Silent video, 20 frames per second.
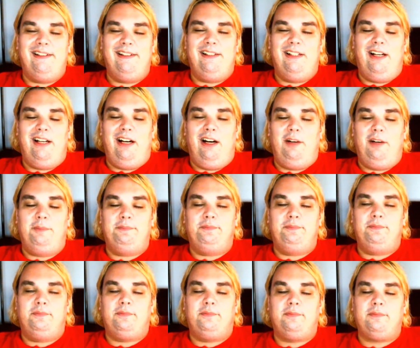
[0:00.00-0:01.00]
Um,
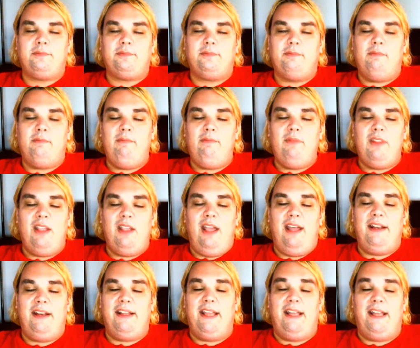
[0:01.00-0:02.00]
and
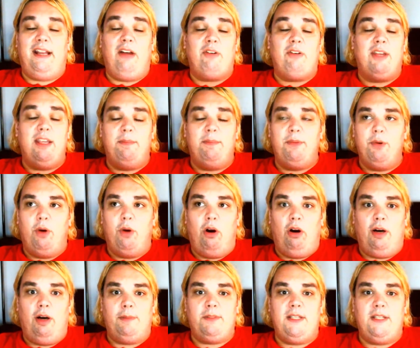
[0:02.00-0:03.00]
again, I'll keep you all
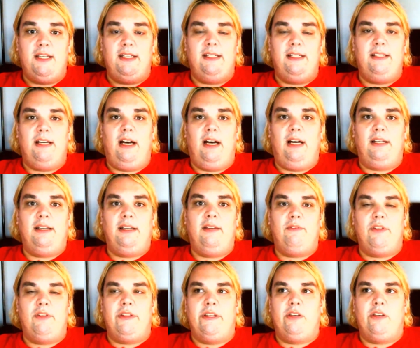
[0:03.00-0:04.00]
updated on
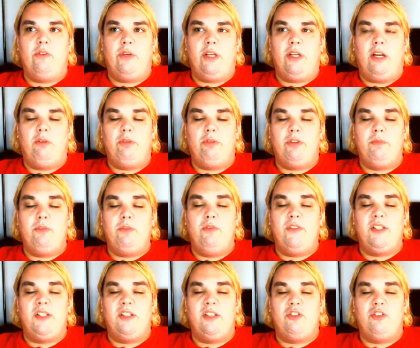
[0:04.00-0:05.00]
everything going on with the moving
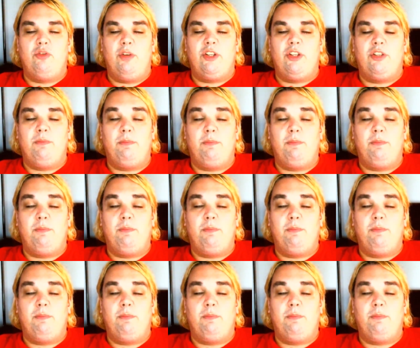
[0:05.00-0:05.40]
situation.